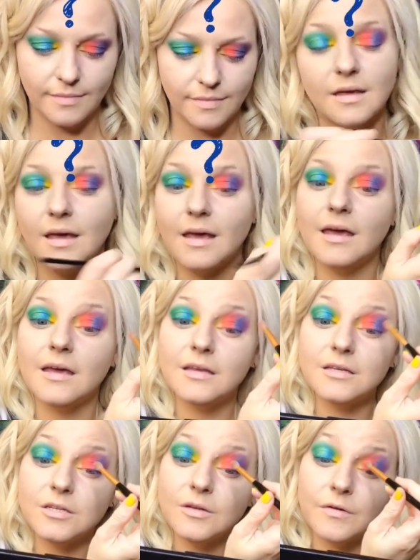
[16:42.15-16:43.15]

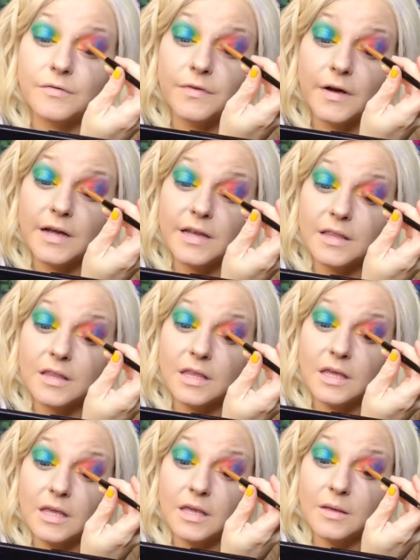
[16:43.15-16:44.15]
And you'll find
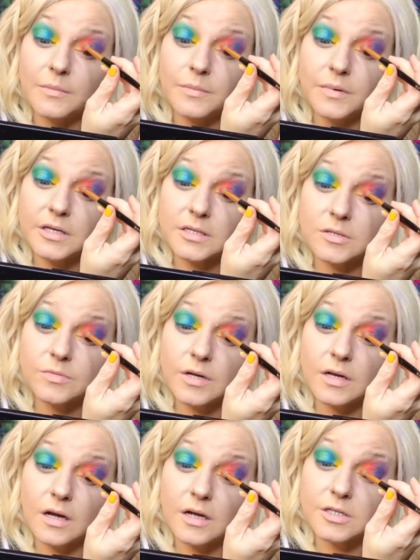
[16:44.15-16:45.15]
the best
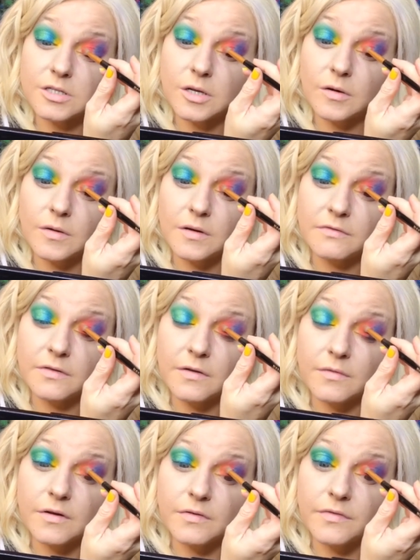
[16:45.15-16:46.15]
red eyeshadow I've
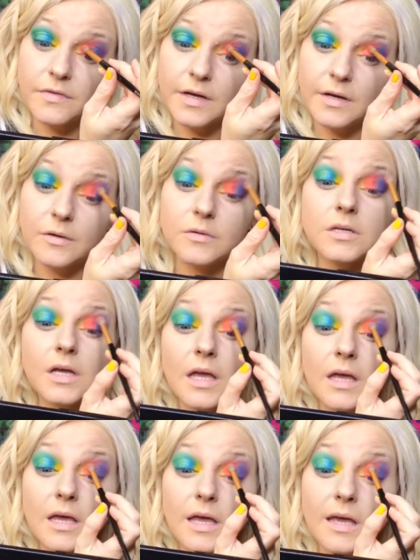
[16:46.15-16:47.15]
ever found.
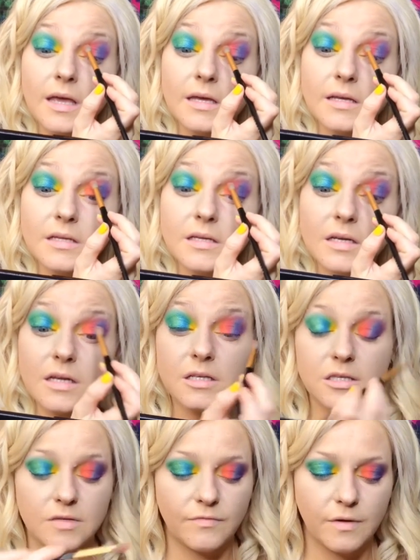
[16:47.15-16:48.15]
And
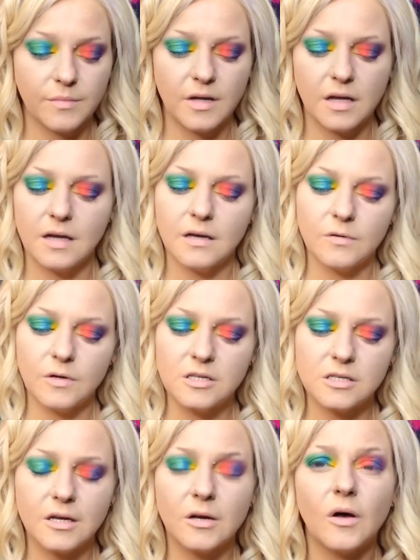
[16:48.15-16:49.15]
it's from a,
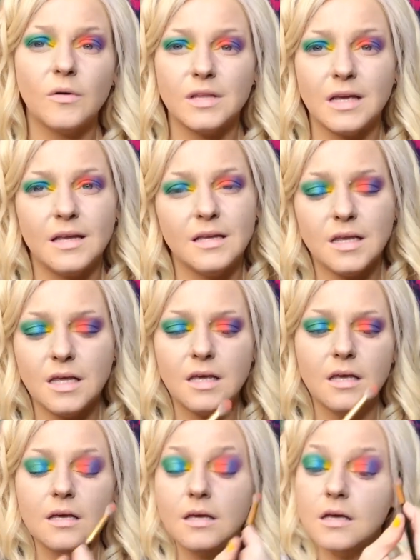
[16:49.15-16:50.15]
is that called
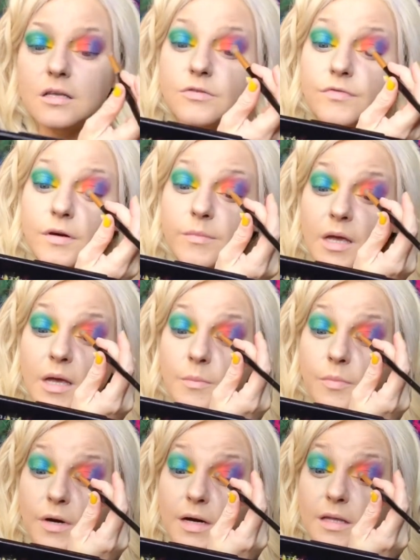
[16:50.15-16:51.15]
Indie? It's from
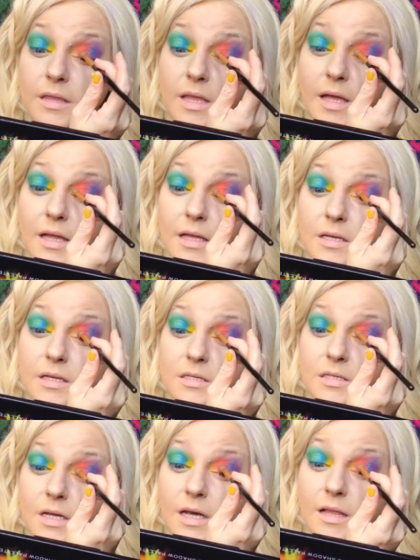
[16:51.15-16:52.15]
a brand that
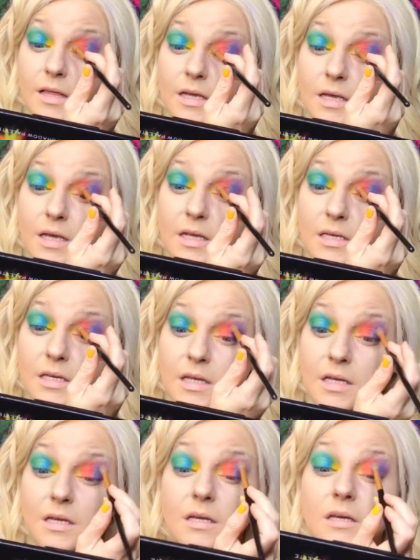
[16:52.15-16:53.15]
is, yeah, like
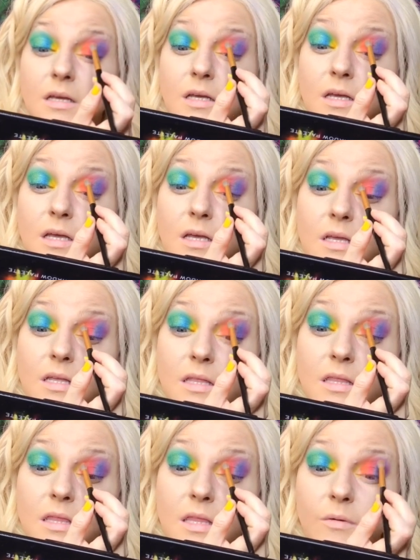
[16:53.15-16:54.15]
Indie.
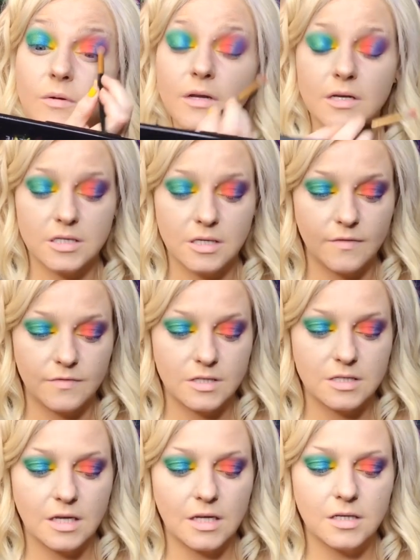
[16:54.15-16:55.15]
They were nice enough
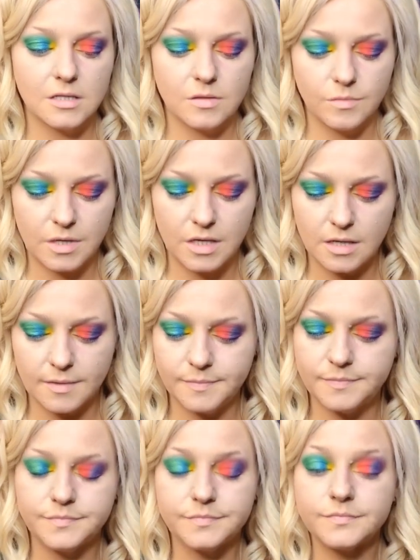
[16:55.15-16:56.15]
to send it to me.